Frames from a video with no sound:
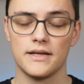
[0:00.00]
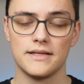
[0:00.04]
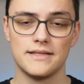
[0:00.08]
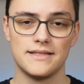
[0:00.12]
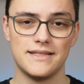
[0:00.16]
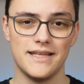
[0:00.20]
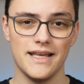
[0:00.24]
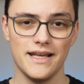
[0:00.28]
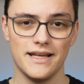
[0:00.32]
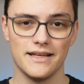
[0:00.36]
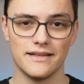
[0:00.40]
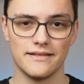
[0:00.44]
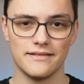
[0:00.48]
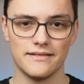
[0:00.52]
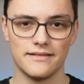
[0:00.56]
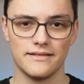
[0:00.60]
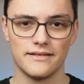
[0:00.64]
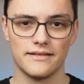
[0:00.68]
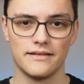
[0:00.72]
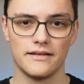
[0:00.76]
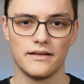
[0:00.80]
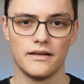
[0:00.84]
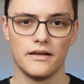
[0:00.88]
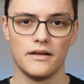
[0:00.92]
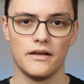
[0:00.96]
Second,
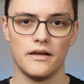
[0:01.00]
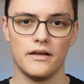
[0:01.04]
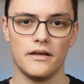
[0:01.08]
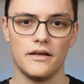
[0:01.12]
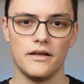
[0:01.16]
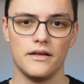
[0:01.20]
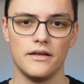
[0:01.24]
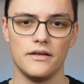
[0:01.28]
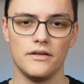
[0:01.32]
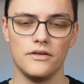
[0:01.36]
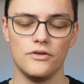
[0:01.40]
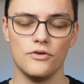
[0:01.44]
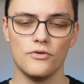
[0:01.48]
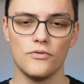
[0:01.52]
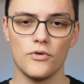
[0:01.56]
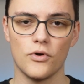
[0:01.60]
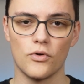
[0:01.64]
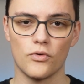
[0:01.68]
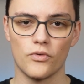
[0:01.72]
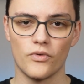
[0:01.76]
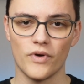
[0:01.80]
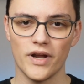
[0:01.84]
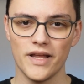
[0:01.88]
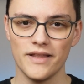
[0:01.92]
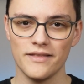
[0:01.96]
you
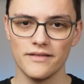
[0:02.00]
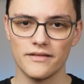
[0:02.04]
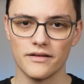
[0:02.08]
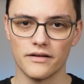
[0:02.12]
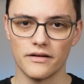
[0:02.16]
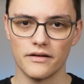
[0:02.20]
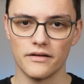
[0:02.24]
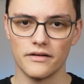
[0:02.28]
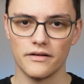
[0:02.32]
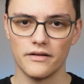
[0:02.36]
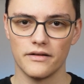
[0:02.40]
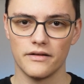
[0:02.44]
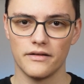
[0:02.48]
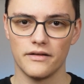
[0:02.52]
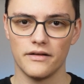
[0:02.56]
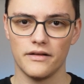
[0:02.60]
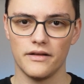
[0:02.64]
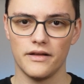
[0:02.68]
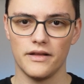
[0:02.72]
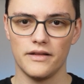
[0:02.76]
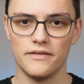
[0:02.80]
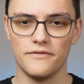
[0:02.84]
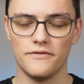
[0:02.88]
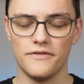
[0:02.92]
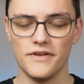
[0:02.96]
will render
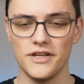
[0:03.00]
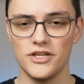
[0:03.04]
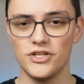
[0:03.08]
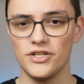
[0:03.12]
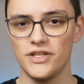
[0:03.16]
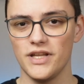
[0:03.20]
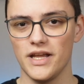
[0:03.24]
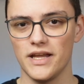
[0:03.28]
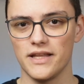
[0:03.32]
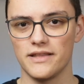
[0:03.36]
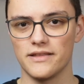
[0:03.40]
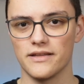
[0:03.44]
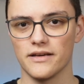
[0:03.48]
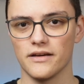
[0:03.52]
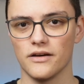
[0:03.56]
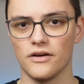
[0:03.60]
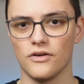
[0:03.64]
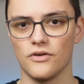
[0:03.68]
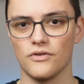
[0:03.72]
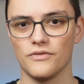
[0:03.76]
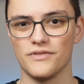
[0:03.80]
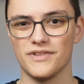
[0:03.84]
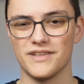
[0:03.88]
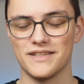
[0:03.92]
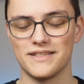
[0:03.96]
and fetch data
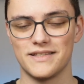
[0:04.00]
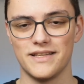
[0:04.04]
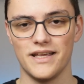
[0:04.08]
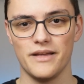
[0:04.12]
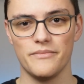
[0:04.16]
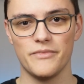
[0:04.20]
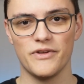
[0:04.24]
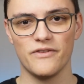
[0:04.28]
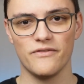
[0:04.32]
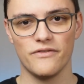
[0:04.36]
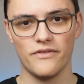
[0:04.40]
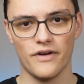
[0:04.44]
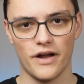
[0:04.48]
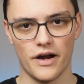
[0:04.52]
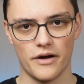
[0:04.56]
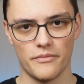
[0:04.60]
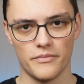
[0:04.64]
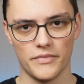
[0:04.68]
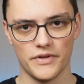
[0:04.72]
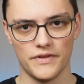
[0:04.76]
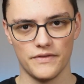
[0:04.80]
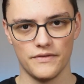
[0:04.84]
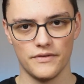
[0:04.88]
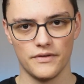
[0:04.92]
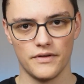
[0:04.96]
on the same
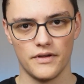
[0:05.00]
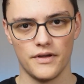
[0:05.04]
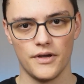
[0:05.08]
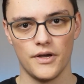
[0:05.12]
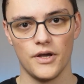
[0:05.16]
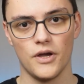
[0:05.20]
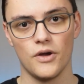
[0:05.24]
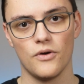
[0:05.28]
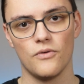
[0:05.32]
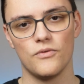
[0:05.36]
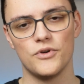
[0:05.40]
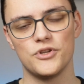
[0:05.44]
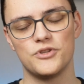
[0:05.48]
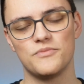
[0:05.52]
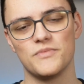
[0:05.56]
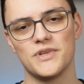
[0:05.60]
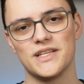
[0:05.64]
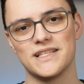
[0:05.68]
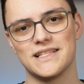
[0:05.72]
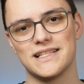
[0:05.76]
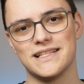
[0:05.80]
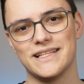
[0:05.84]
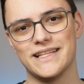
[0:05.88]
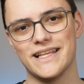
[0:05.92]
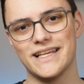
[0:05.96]
environment, which
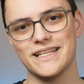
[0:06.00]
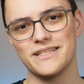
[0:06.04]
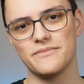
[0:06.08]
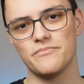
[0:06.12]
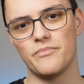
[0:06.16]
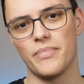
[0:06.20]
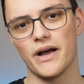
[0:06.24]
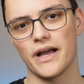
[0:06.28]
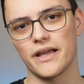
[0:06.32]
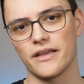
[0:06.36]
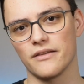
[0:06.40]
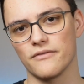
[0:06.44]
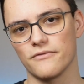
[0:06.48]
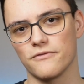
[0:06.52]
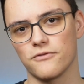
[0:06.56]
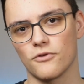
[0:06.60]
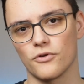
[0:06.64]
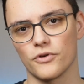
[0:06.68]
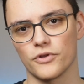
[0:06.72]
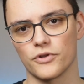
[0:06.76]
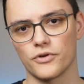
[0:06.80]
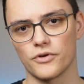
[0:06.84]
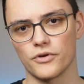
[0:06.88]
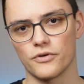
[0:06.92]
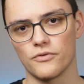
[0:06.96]
means less back and
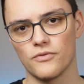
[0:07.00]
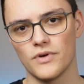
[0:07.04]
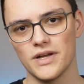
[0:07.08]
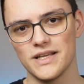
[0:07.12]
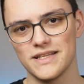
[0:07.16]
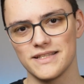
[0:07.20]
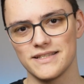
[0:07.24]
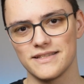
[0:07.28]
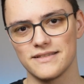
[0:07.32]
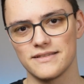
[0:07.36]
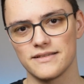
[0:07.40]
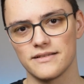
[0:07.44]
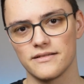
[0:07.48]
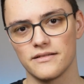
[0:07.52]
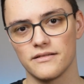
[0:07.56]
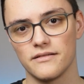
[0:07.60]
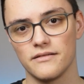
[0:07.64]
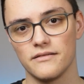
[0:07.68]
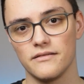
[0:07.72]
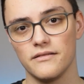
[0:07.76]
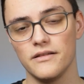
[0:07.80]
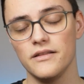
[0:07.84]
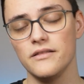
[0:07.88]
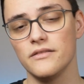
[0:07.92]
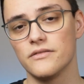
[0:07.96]
forth requests,
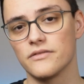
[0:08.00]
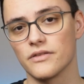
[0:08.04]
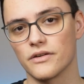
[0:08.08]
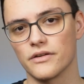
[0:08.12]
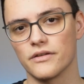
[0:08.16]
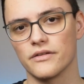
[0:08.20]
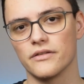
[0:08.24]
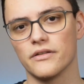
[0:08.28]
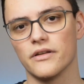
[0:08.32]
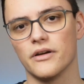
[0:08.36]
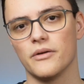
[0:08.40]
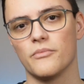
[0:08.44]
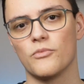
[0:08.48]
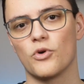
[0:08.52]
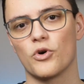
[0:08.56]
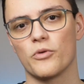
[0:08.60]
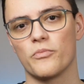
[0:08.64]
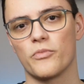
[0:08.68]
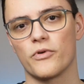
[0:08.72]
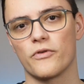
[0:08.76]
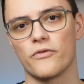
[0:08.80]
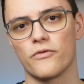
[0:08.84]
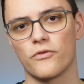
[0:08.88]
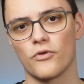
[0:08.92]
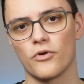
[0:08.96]
in turn a more
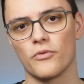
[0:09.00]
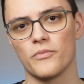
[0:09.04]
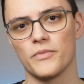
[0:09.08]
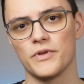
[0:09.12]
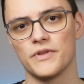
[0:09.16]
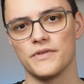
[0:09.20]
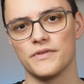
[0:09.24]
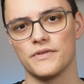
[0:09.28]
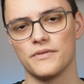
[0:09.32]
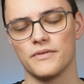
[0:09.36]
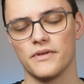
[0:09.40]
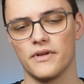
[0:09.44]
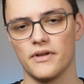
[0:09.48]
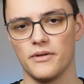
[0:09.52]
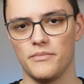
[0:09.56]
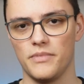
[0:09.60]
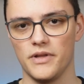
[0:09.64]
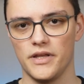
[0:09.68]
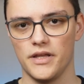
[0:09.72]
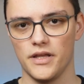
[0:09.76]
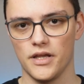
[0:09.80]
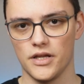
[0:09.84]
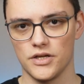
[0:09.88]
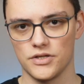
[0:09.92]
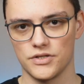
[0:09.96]
performant
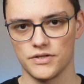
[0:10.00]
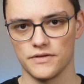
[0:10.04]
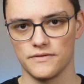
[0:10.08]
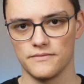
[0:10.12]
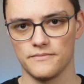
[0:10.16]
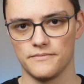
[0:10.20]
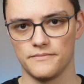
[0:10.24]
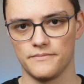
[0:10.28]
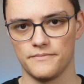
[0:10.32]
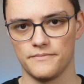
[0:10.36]
application.